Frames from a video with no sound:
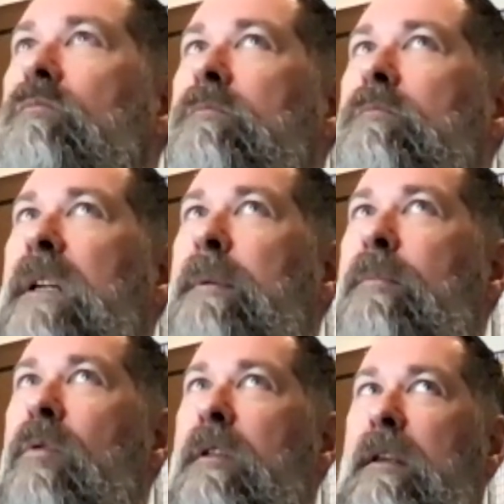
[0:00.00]
maybe
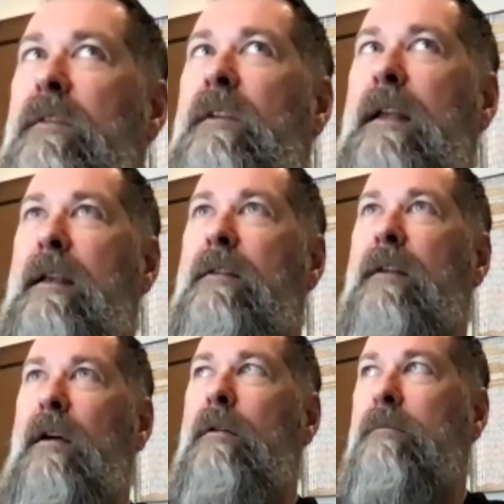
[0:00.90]
more of these sightings
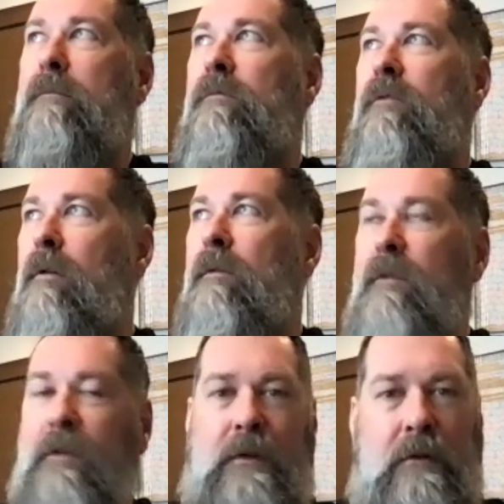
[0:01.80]
are
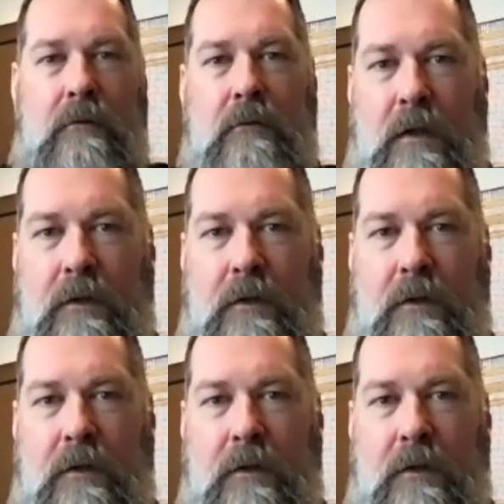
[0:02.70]
drones, because